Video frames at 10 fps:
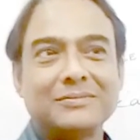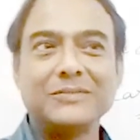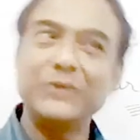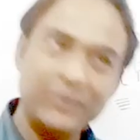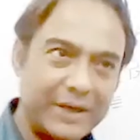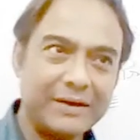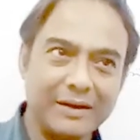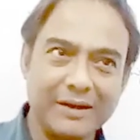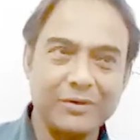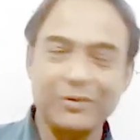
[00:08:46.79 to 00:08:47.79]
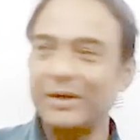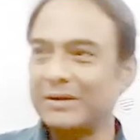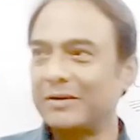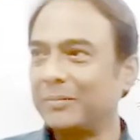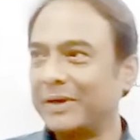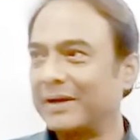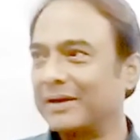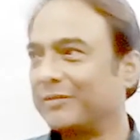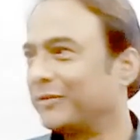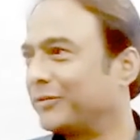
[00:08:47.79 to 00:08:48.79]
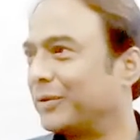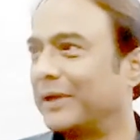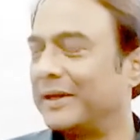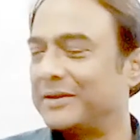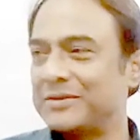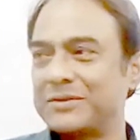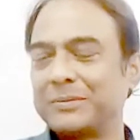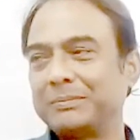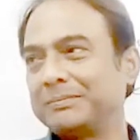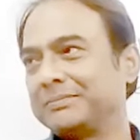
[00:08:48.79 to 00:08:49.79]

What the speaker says: You write an introductory paragraph of 4 lines.